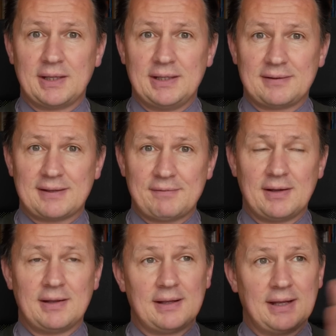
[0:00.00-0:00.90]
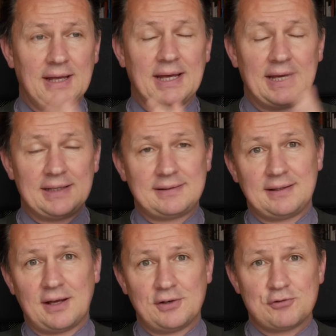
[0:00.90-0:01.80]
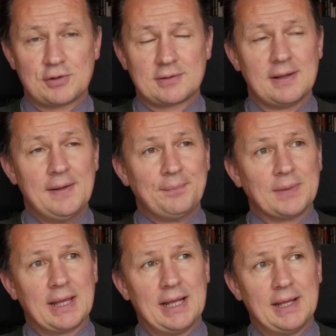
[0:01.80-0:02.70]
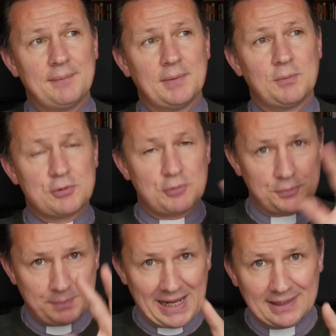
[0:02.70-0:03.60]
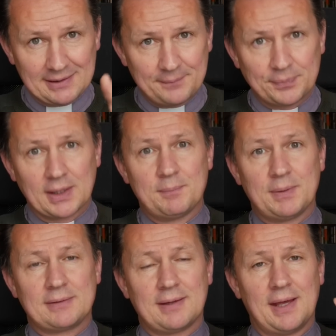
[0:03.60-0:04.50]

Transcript: in the 1800s, which was bad, but